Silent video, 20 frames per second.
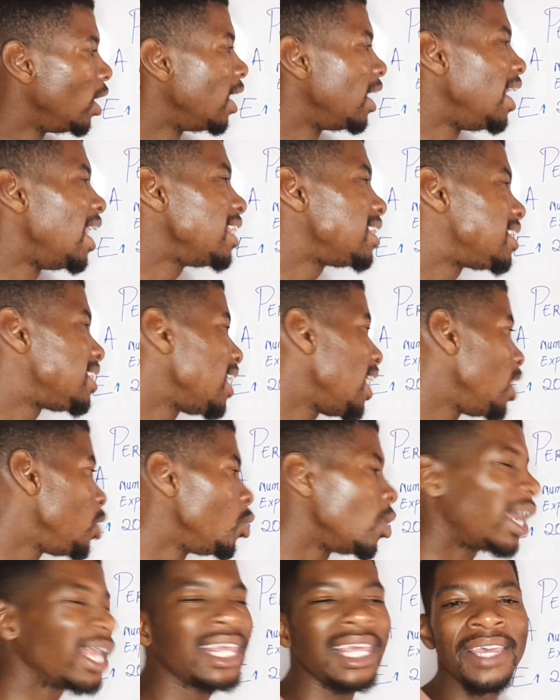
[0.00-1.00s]
Let's say
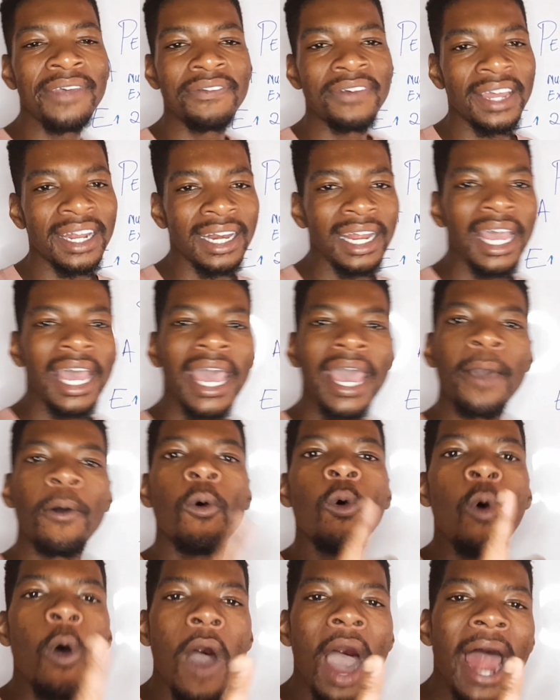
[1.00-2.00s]
you are given a
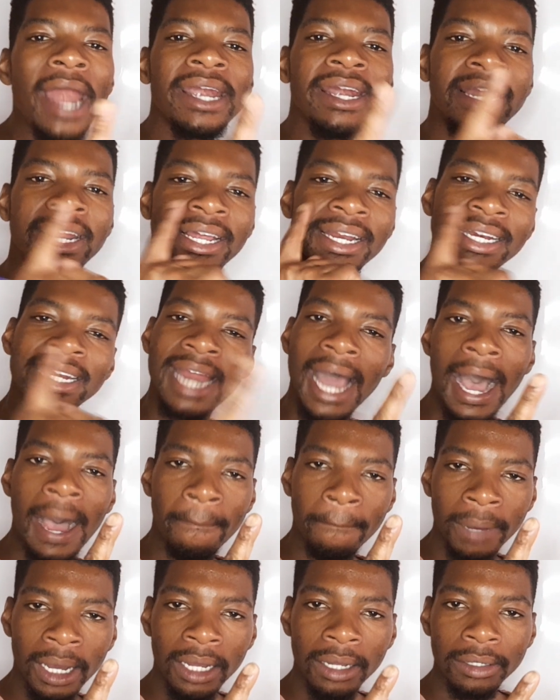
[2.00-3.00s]
one
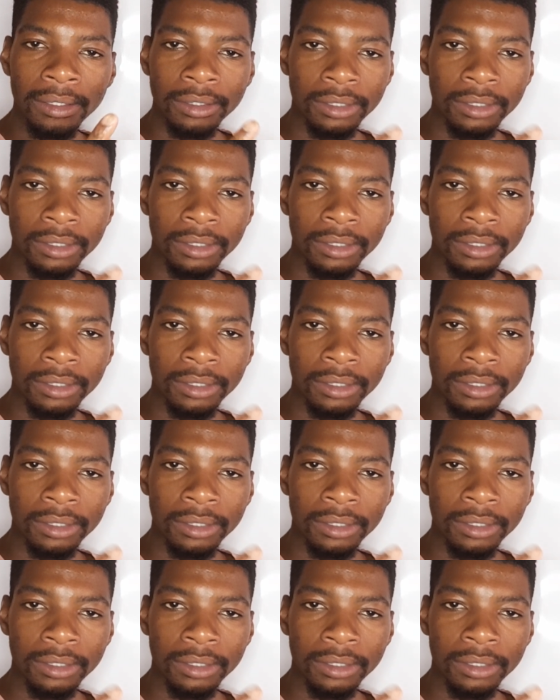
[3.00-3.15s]
number